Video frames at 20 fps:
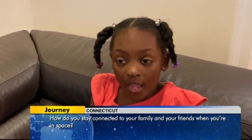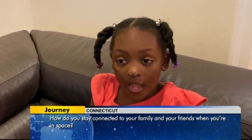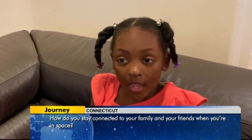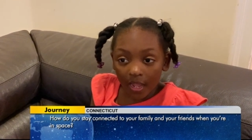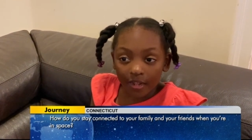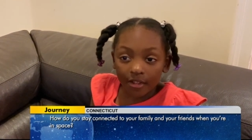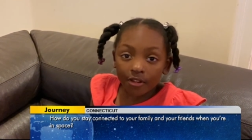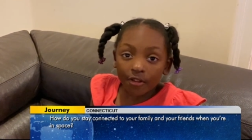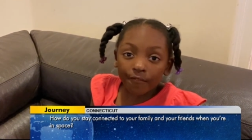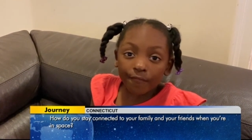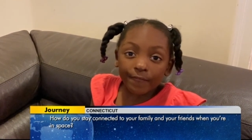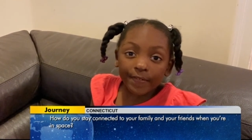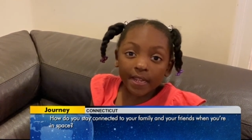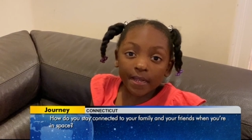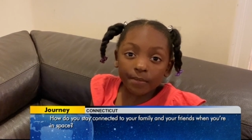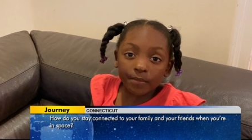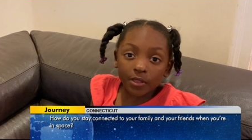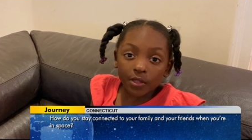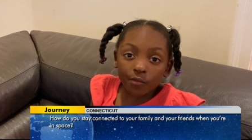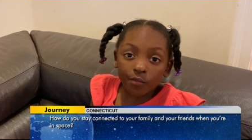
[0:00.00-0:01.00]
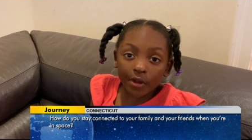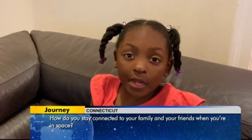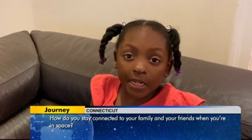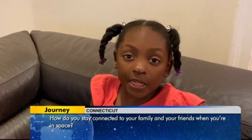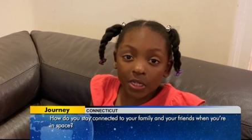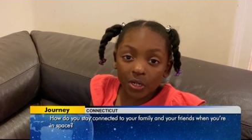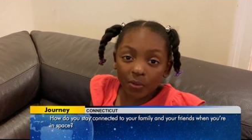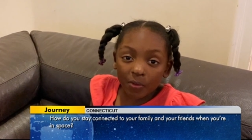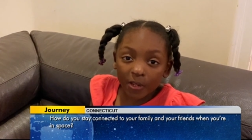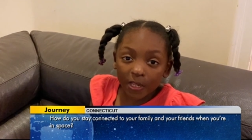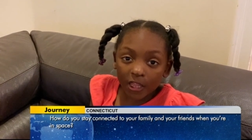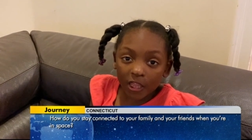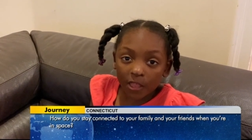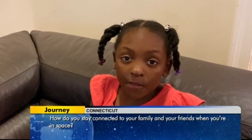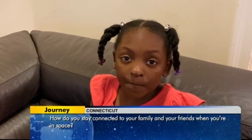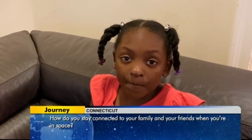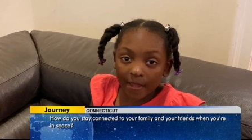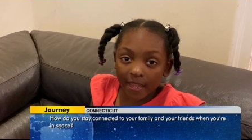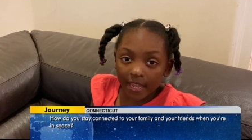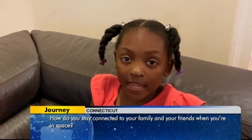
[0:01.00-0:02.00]
and your family when you're in
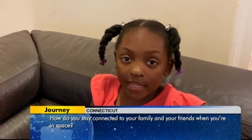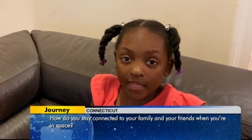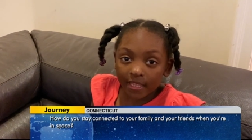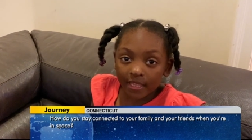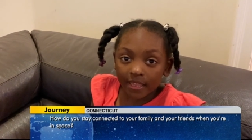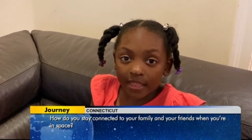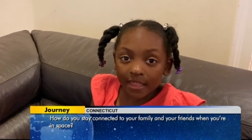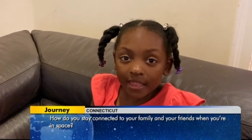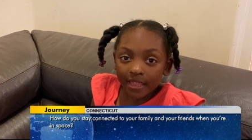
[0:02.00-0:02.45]
space?